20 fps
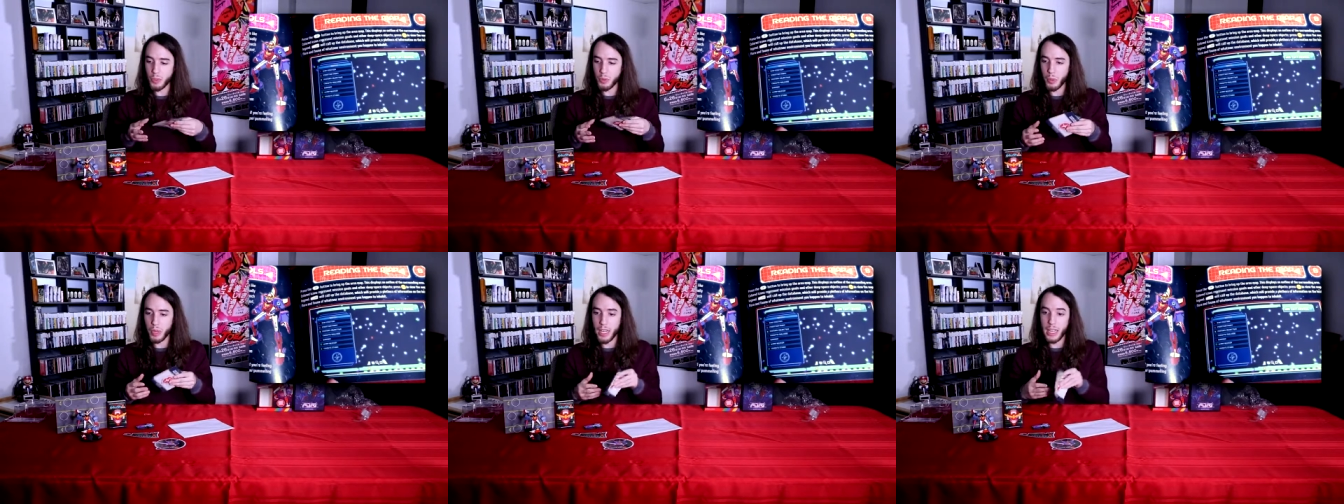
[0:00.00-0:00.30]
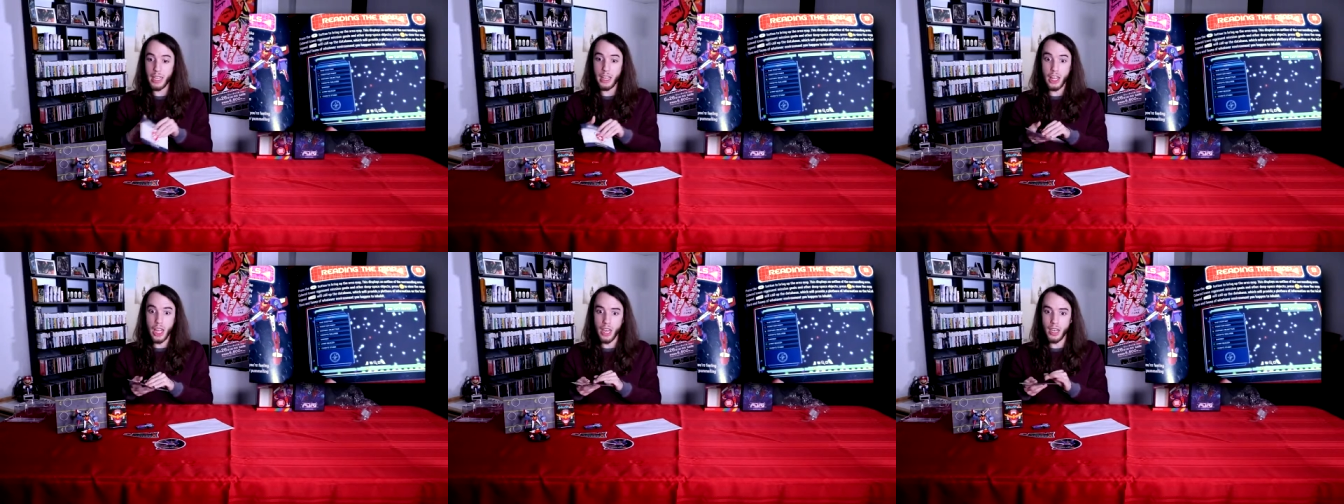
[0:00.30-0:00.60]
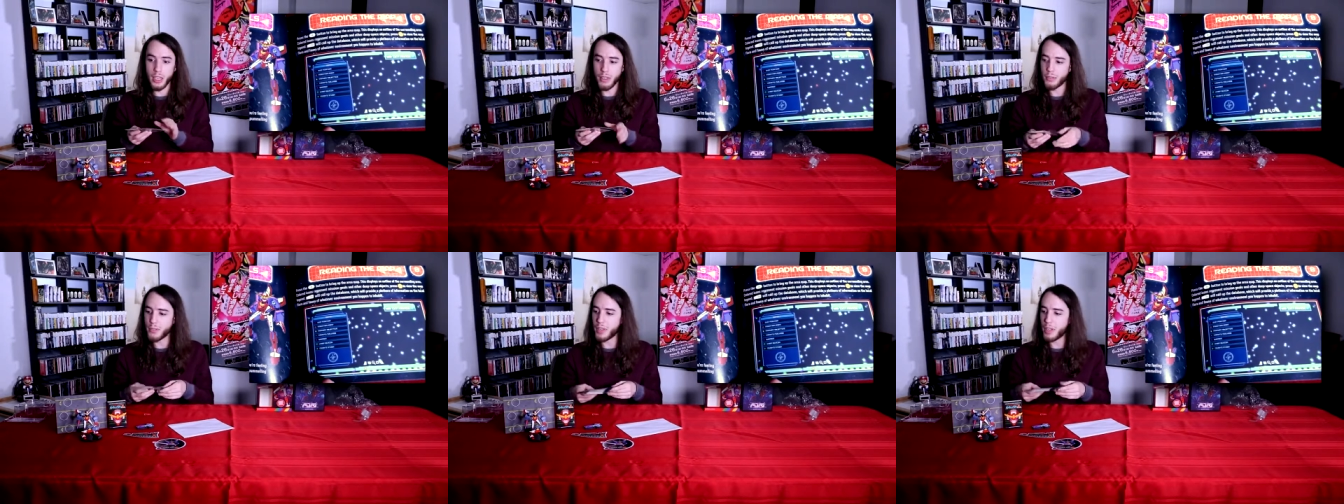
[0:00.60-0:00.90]
what I
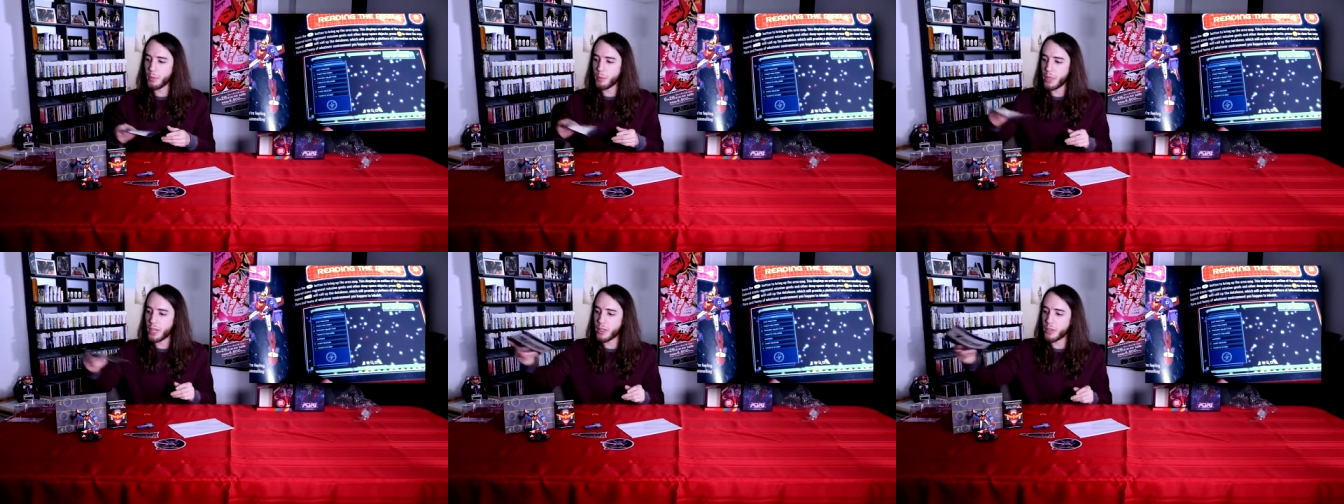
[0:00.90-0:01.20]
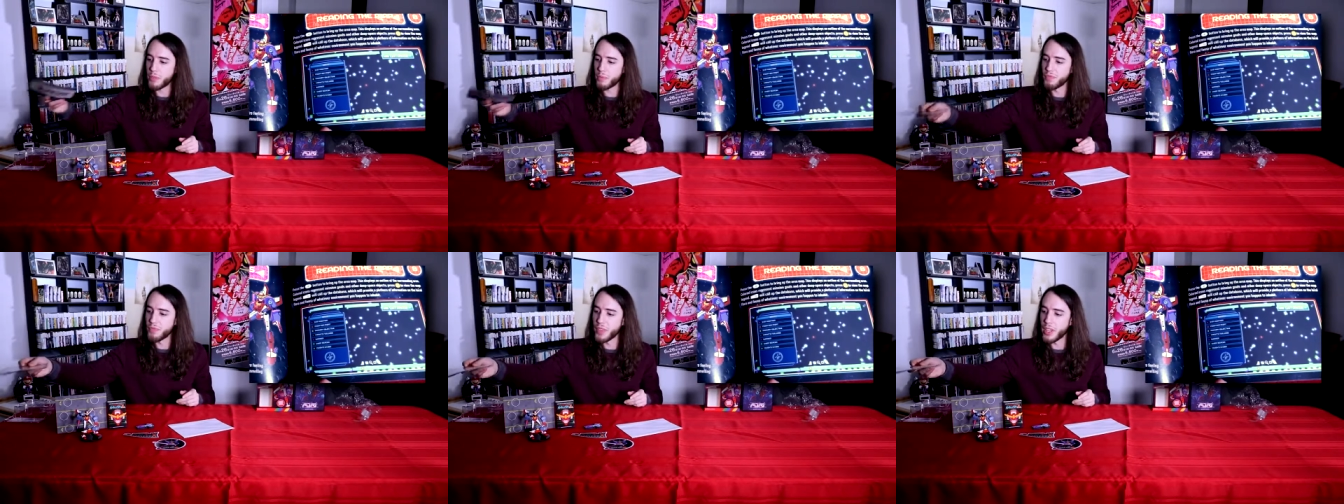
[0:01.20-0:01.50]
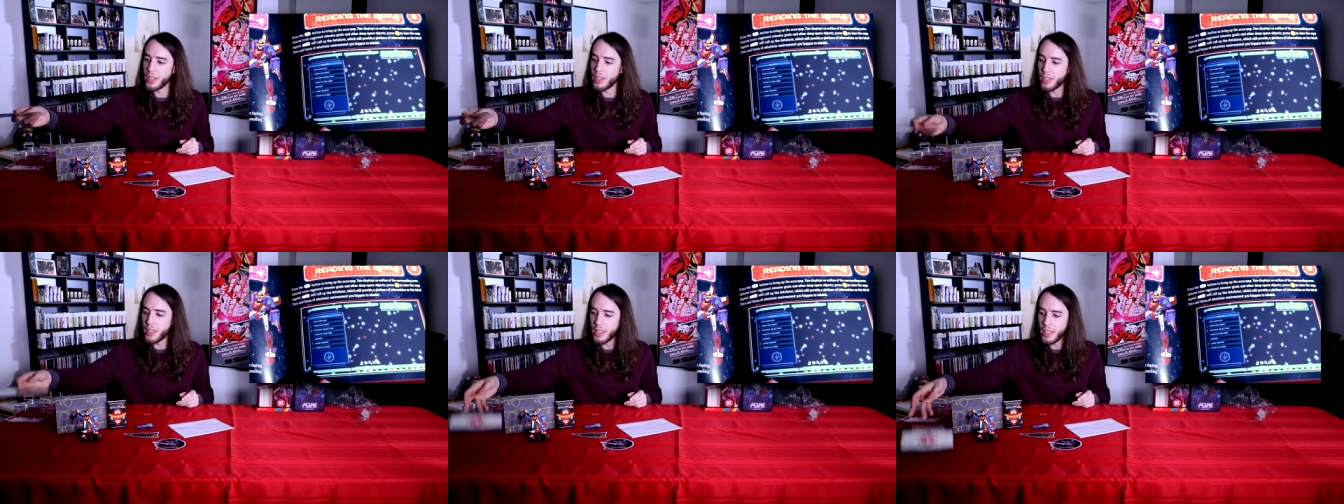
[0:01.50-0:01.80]
love about
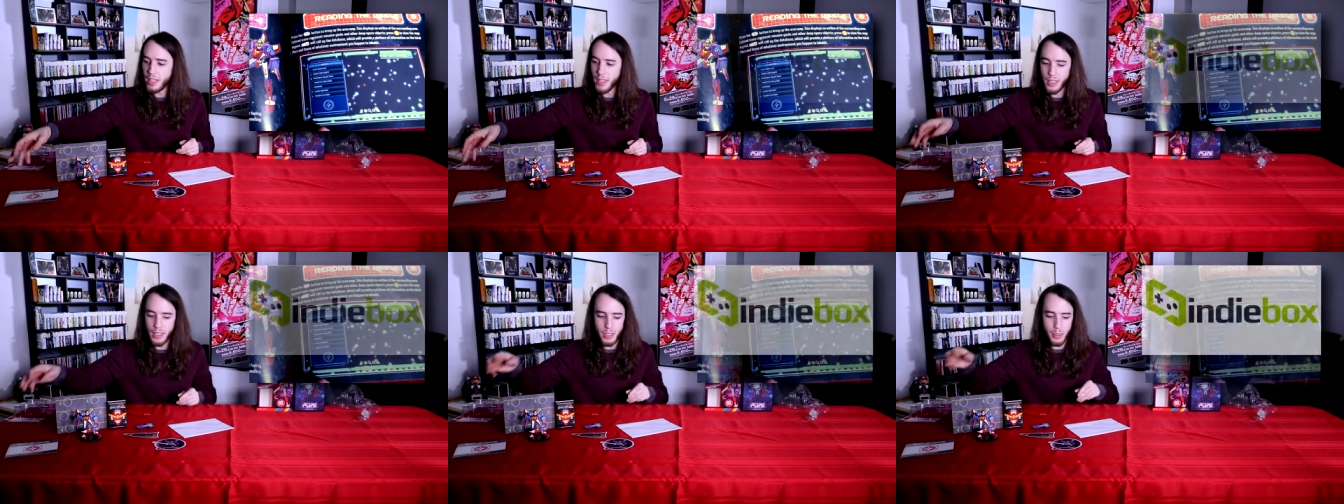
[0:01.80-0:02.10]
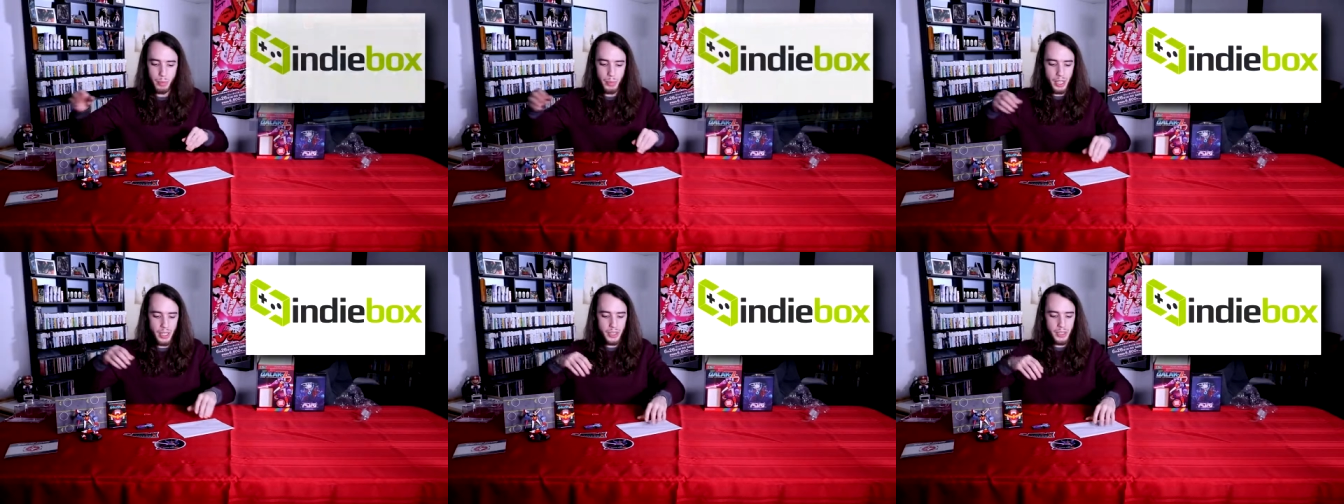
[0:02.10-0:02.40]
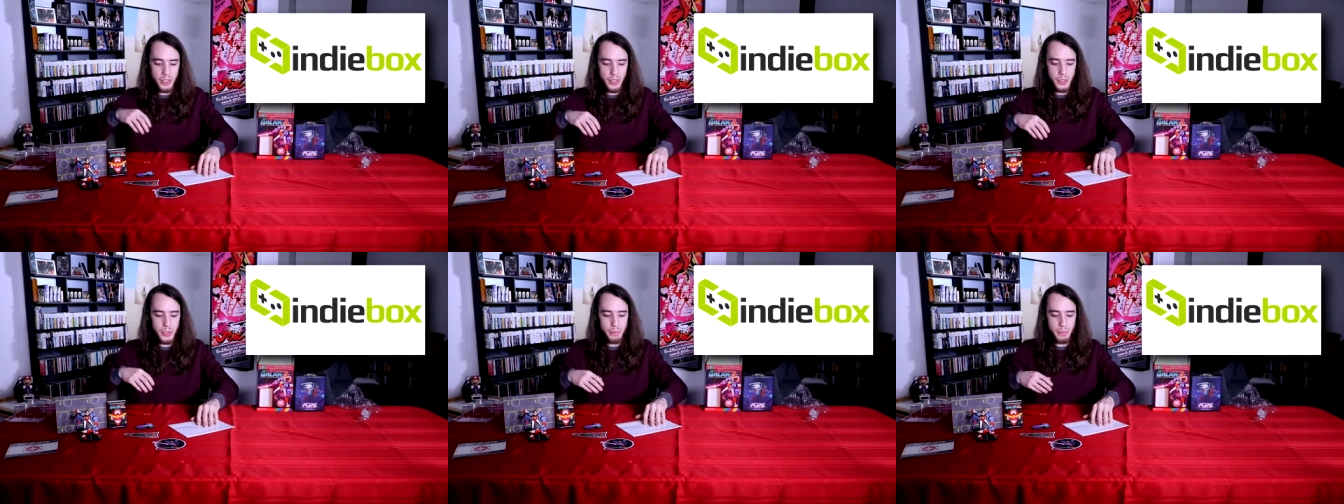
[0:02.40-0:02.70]

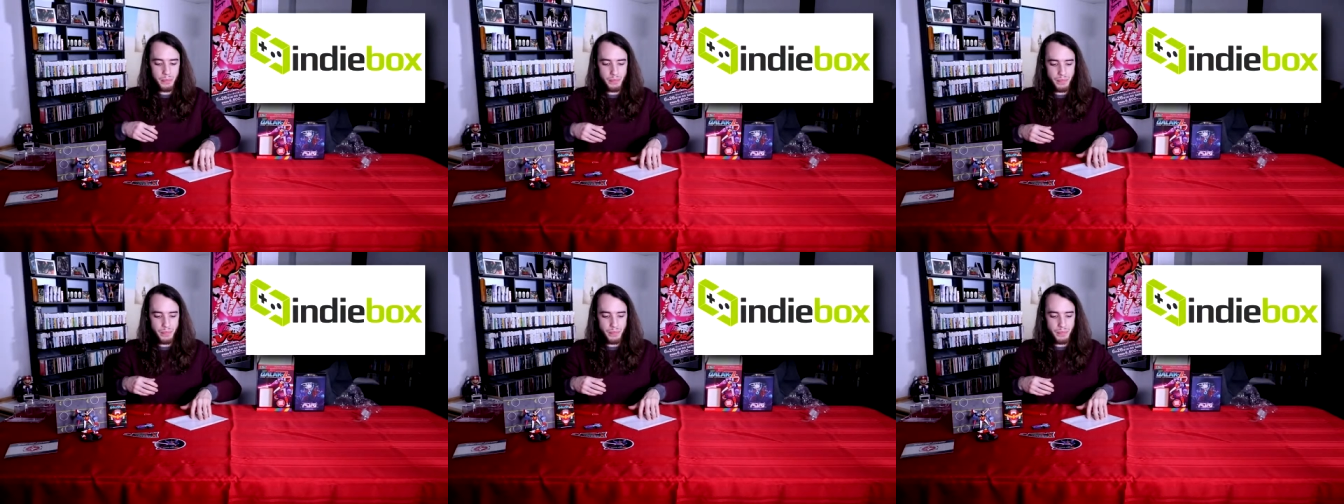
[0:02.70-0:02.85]
IndieBox.